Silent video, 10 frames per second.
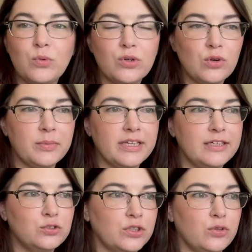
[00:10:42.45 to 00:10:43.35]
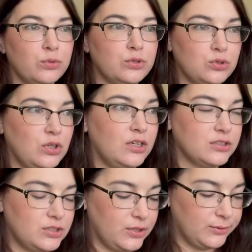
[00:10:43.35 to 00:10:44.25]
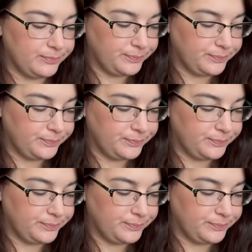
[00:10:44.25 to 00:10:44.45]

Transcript: where normally I drink through a straw. So